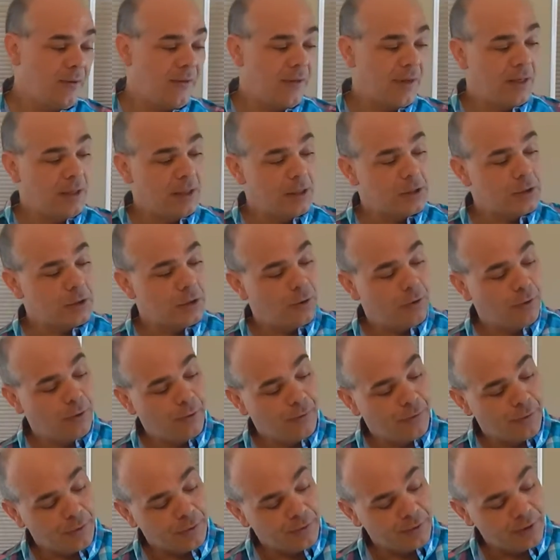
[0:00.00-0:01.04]
Then let's go
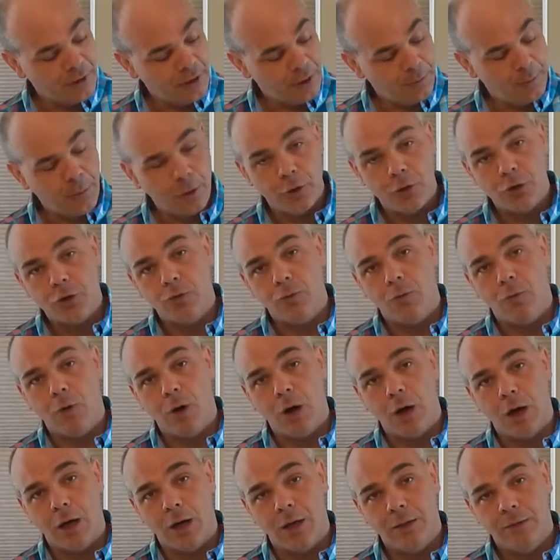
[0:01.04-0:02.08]
over to Le
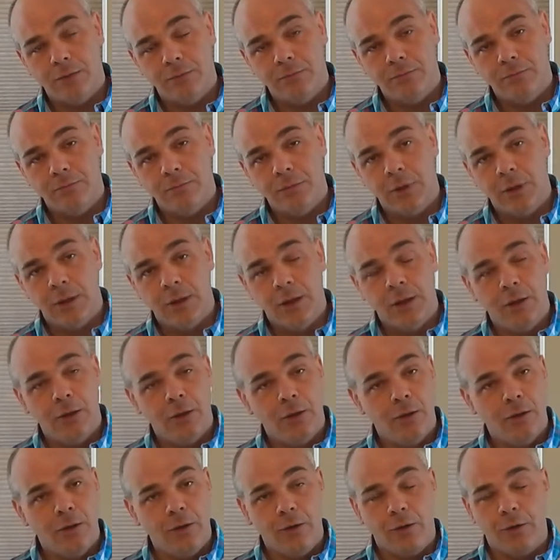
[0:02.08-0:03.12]
Bourgeois.
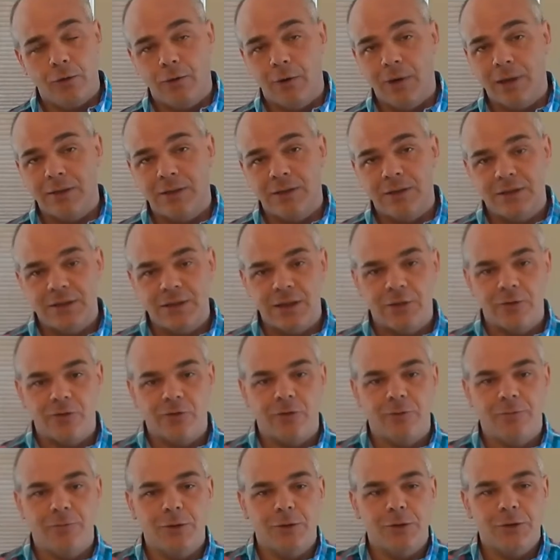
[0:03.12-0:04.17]
Go out to
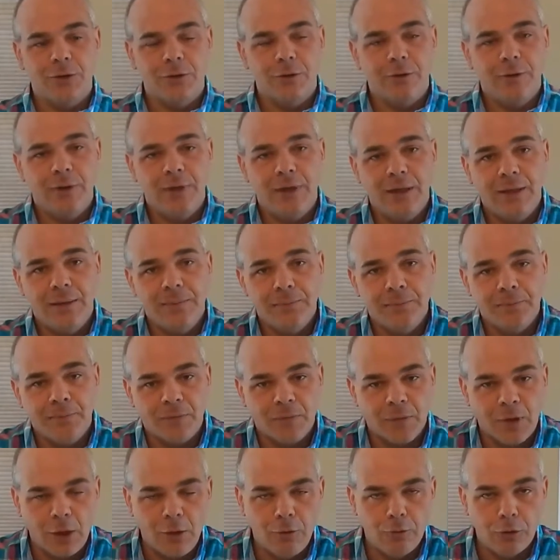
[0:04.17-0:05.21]
central Missouri
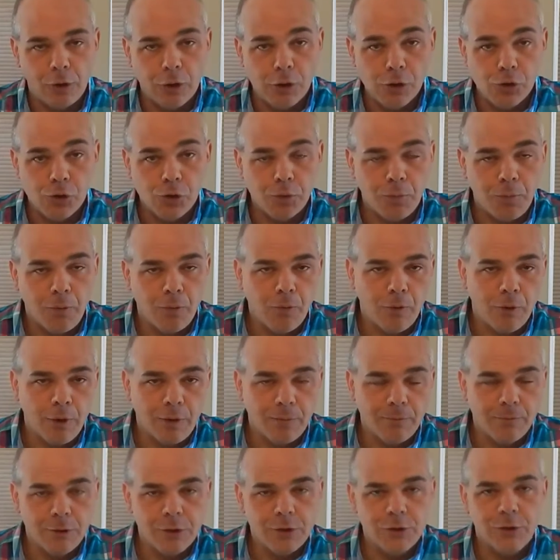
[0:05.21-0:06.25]
in
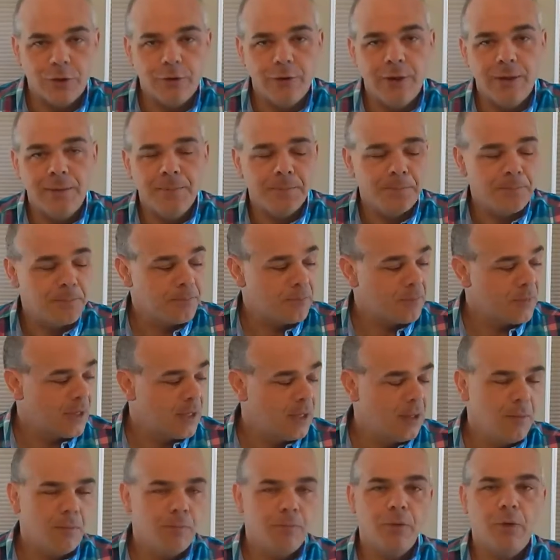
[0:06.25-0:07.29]
Rocheport, Missouri.
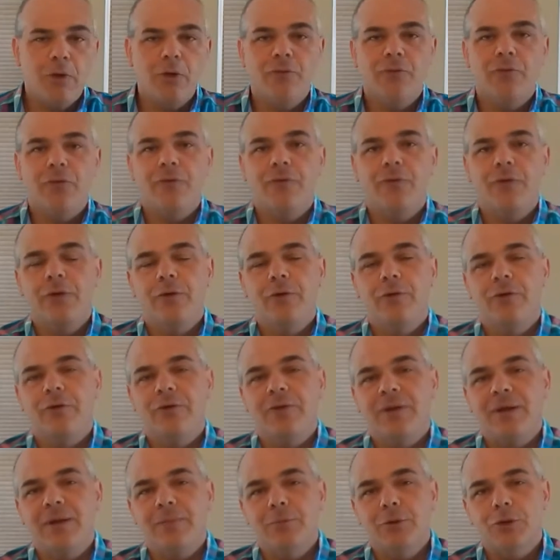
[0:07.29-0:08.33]
Beautiful view
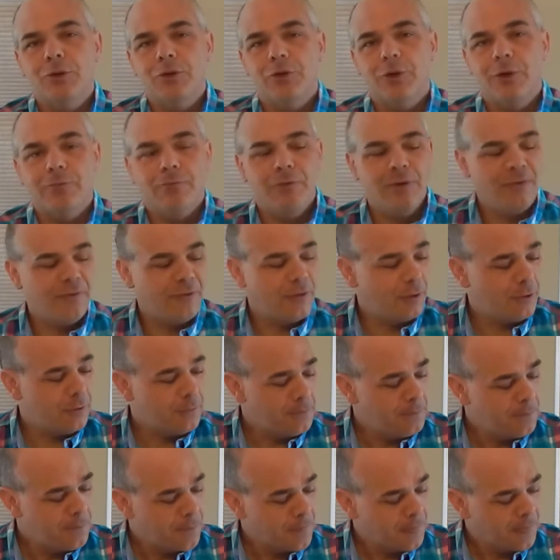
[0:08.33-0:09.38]
of the Missouri River.